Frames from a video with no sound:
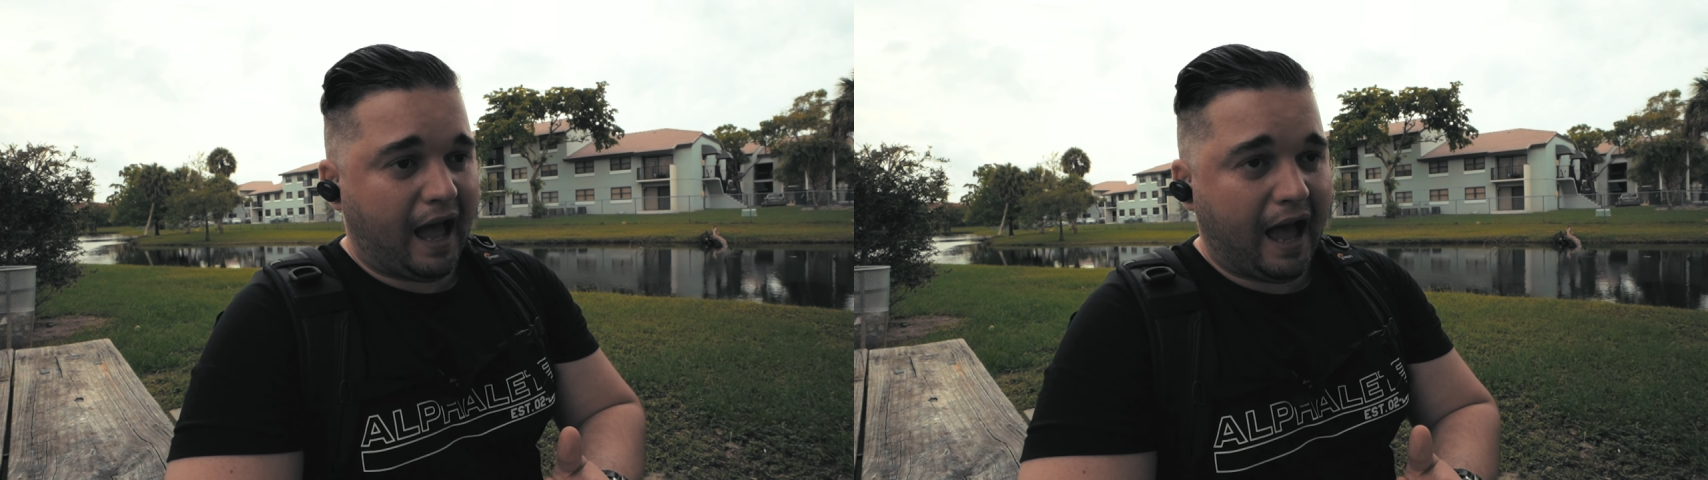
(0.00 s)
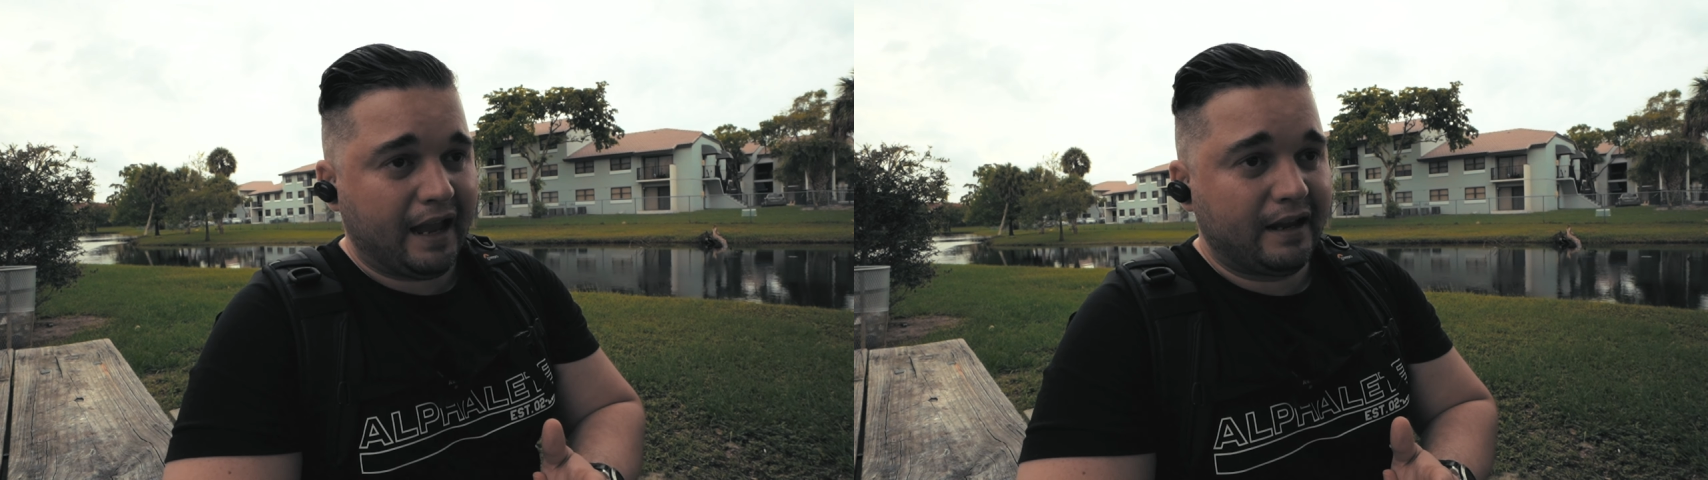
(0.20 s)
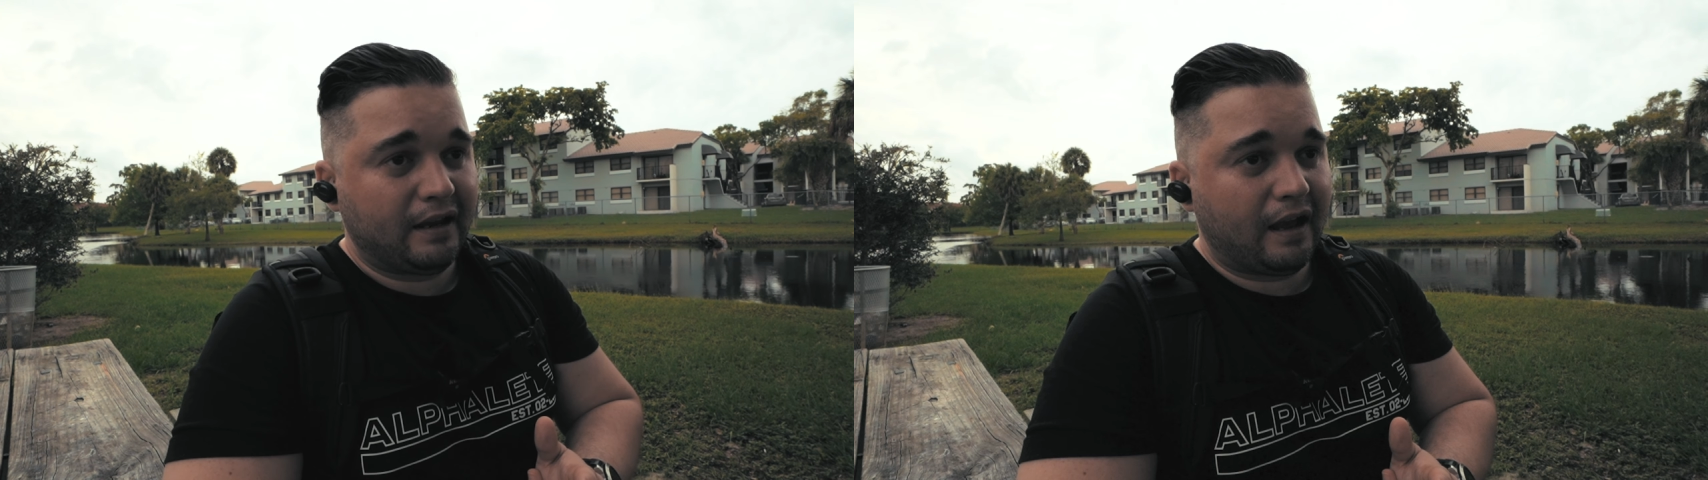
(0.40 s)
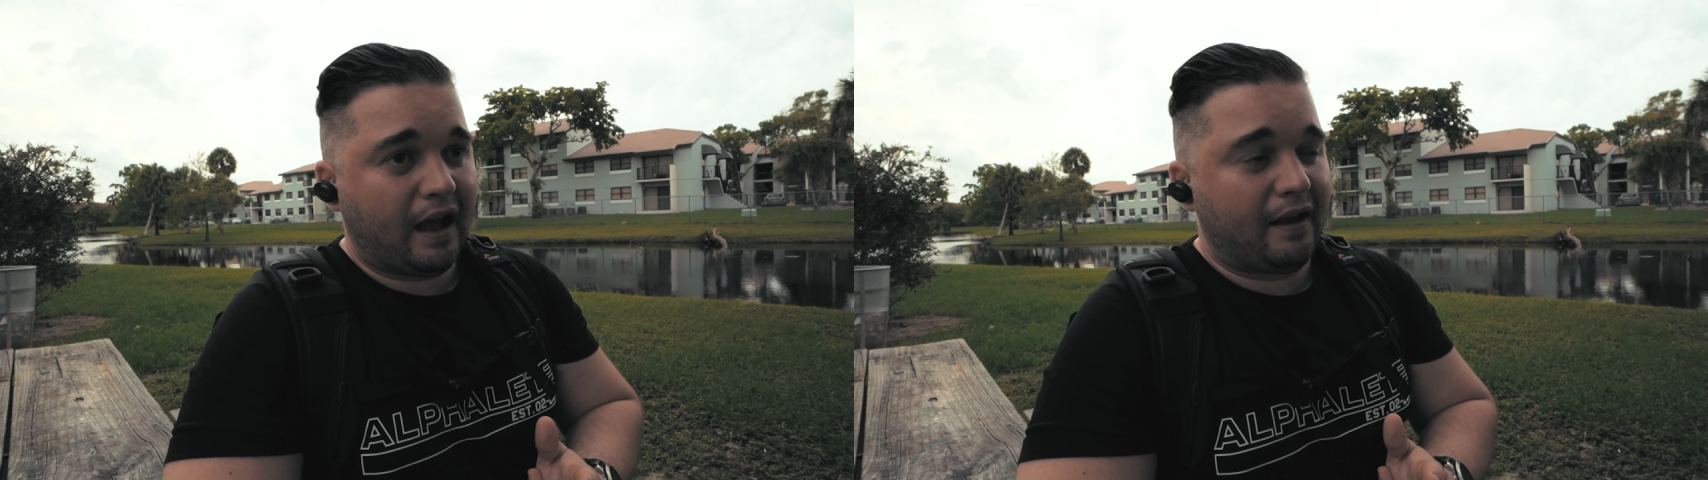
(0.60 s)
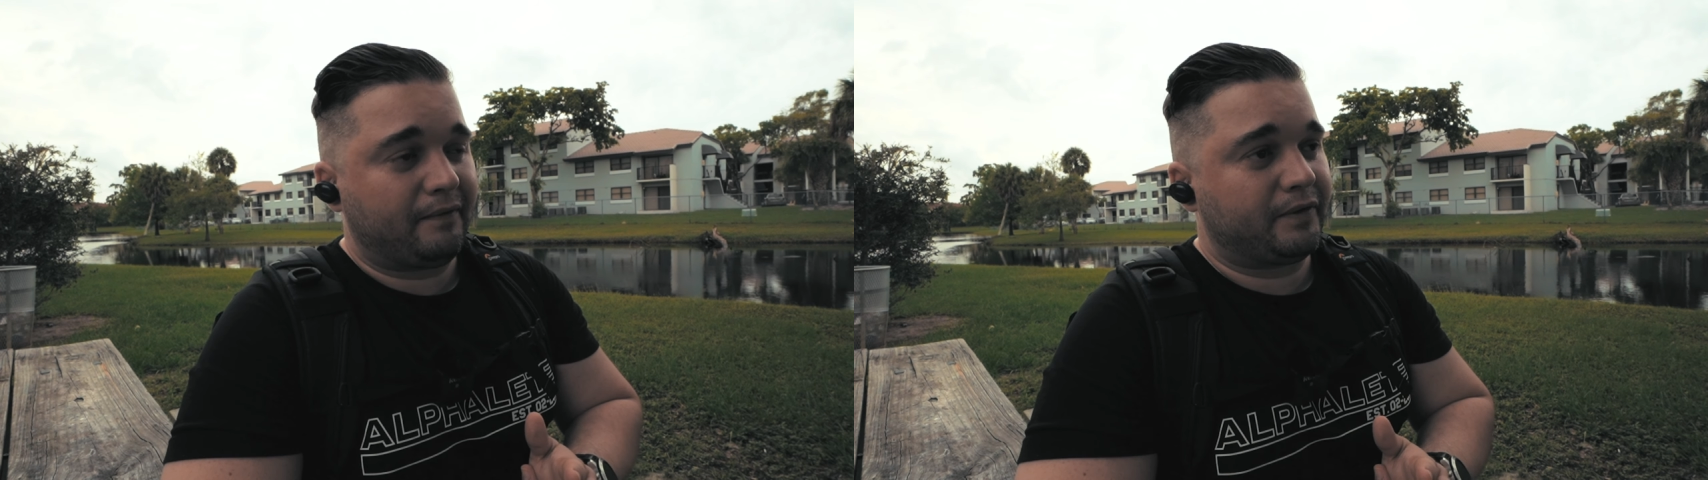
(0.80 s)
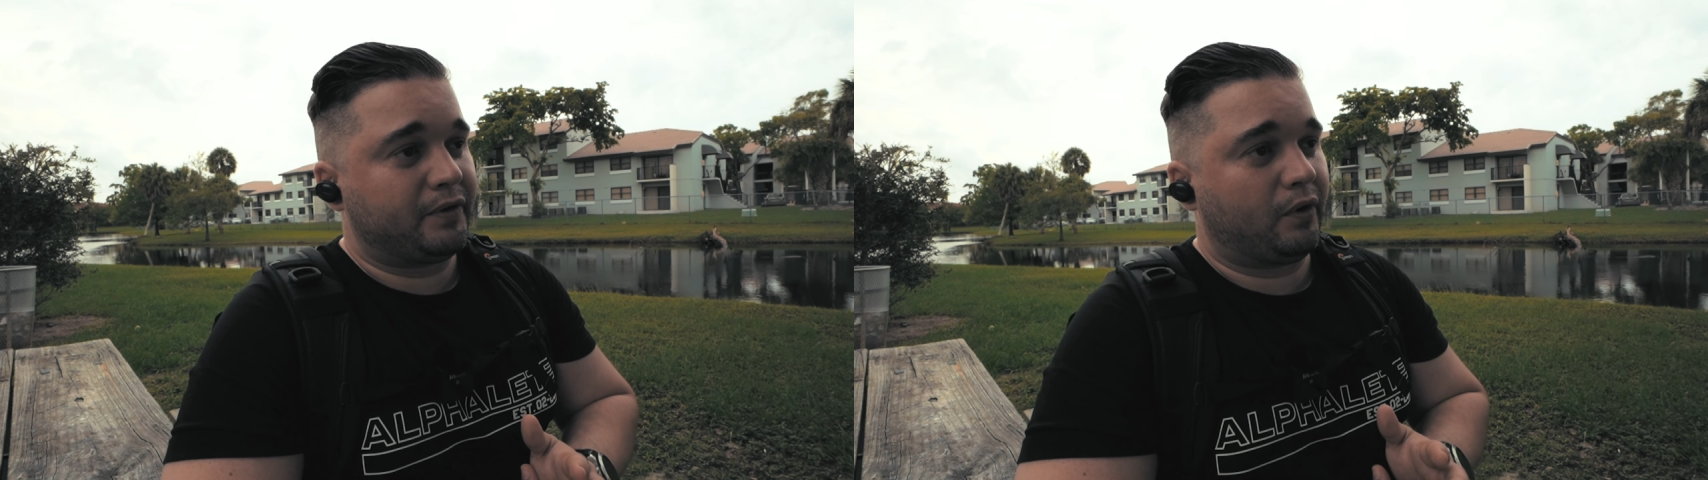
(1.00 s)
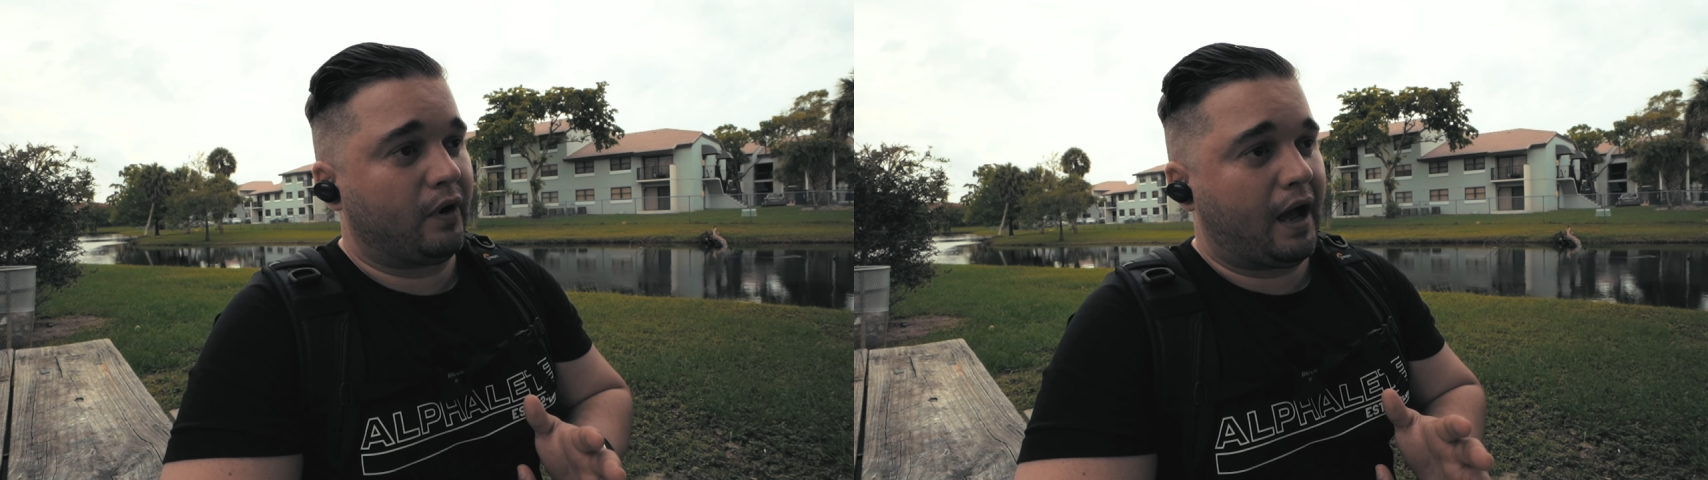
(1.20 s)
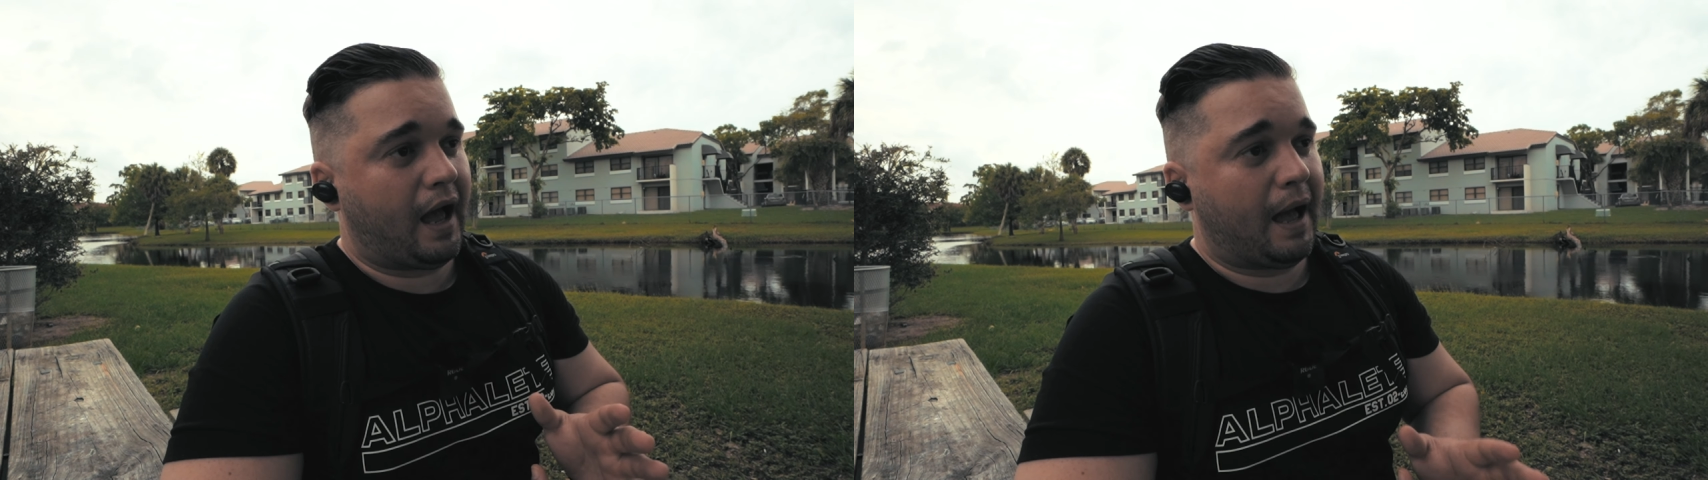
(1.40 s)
I, you know,